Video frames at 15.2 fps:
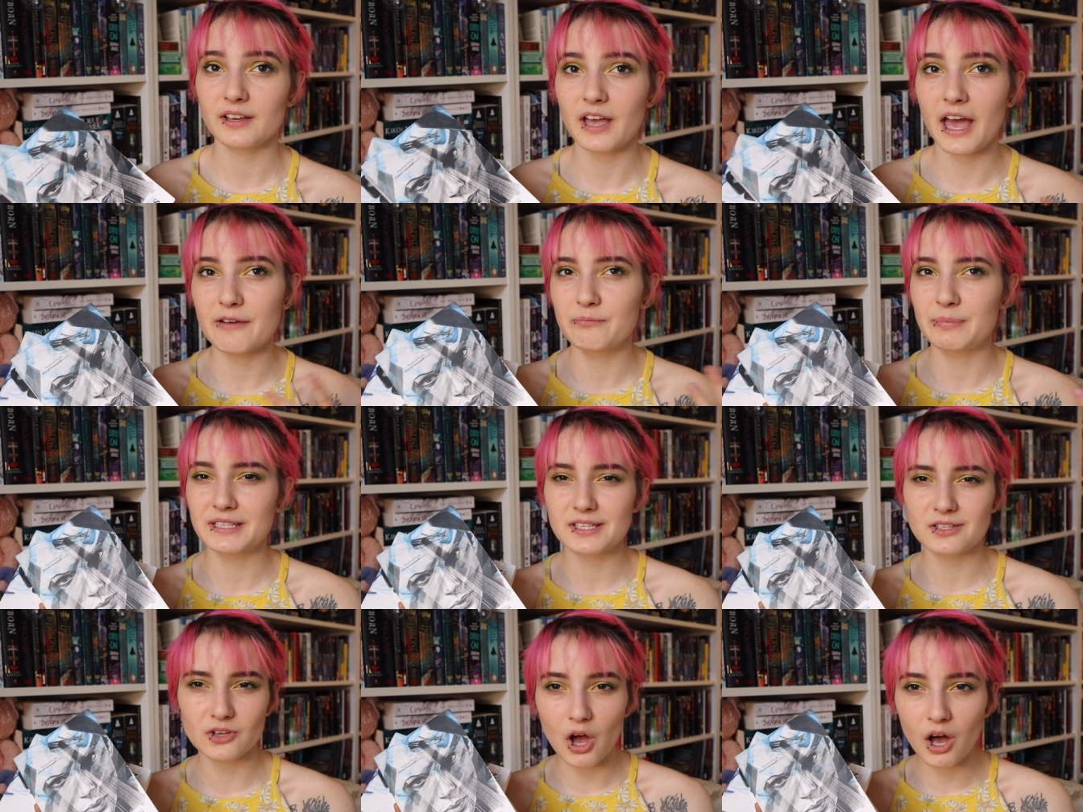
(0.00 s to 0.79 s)
have
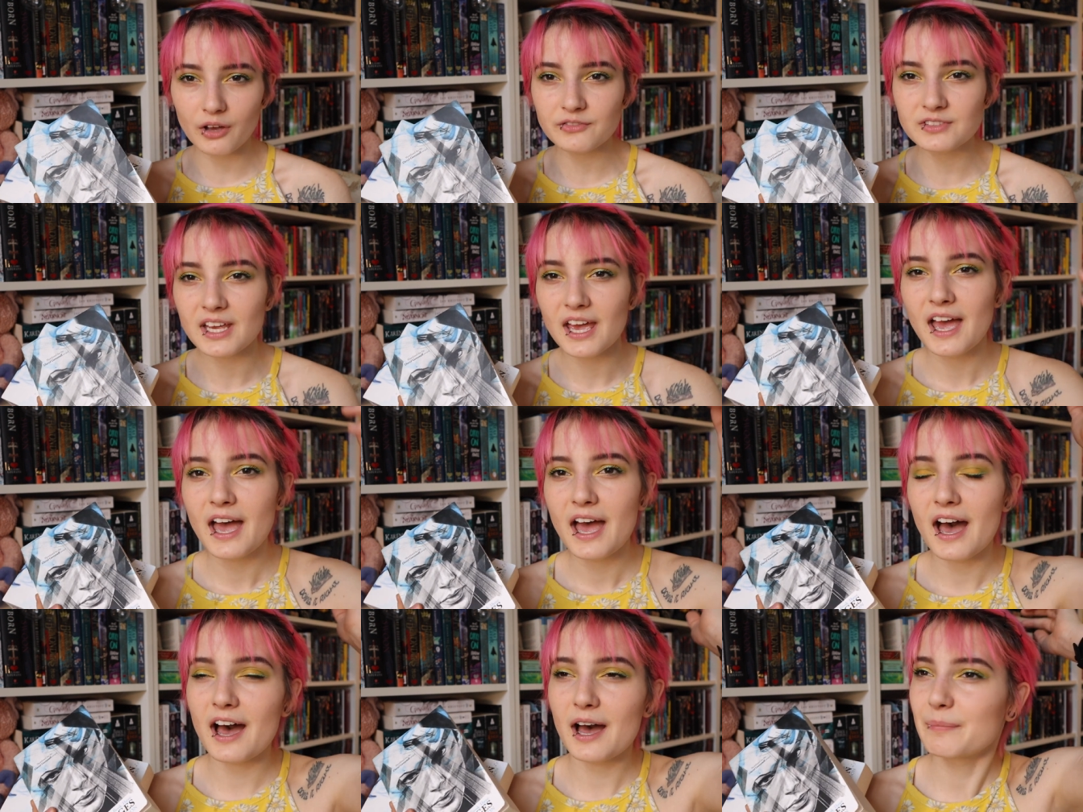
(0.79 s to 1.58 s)
been solved
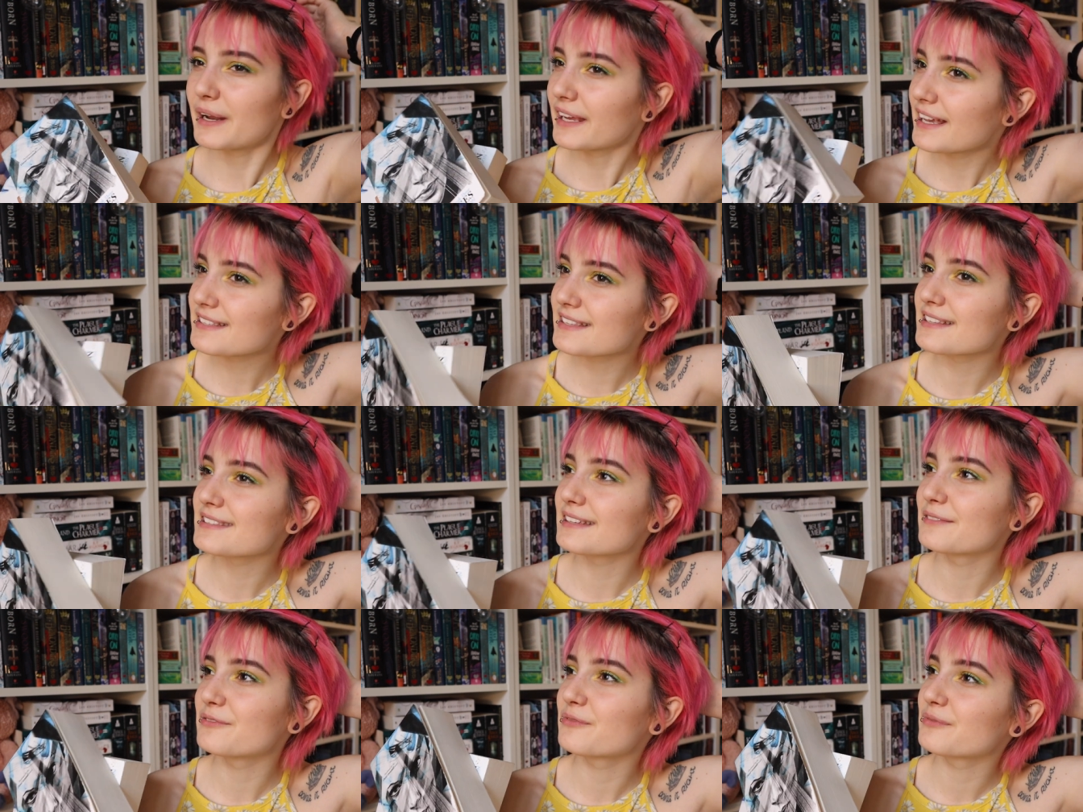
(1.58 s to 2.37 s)
uh, but i guess
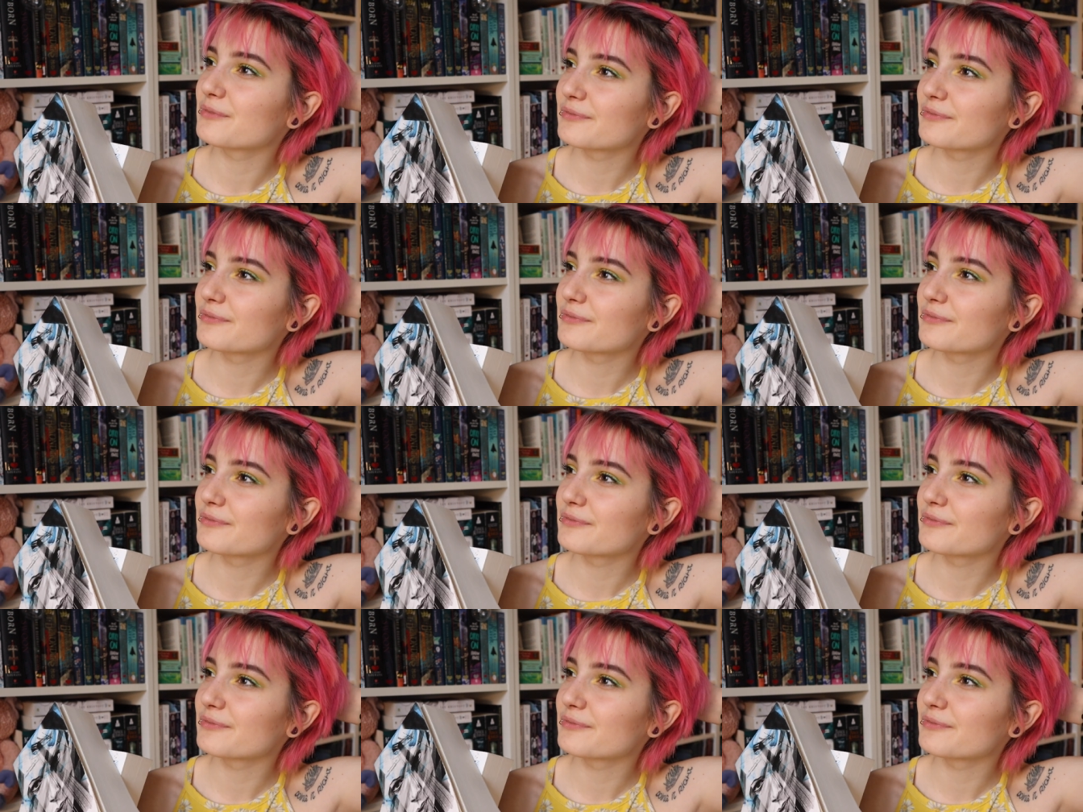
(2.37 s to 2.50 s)
that's if